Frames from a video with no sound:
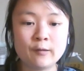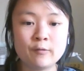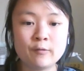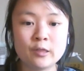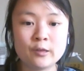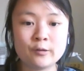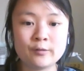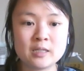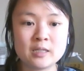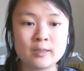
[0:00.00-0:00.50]

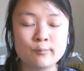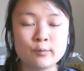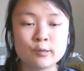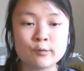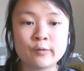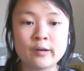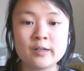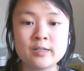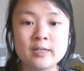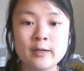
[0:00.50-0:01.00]
even though it seems
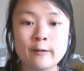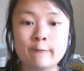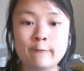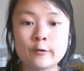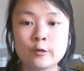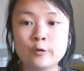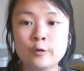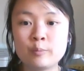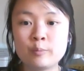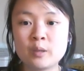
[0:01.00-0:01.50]
very
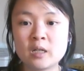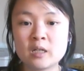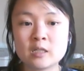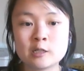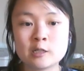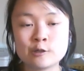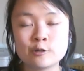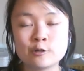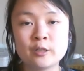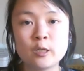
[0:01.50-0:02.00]
difficult because
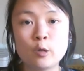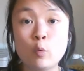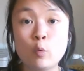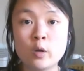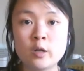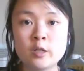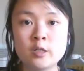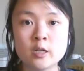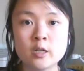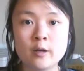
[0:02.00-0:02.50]
there's only
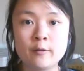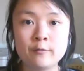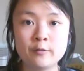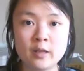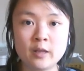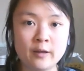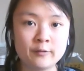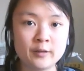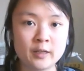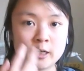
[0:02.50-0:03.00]
one dove
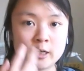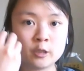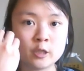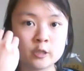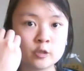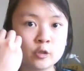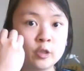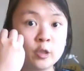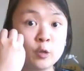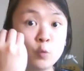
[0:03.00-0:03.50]
left, like
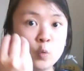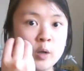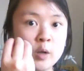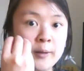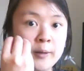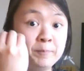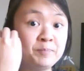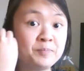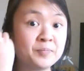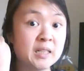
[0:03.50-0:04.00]
there's only
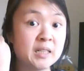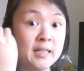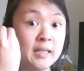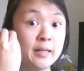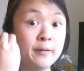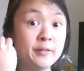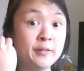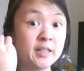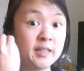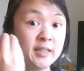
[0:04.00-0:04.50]
one
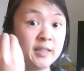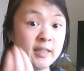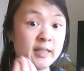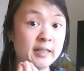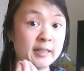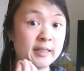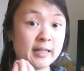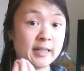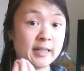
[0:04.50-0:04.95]
living thing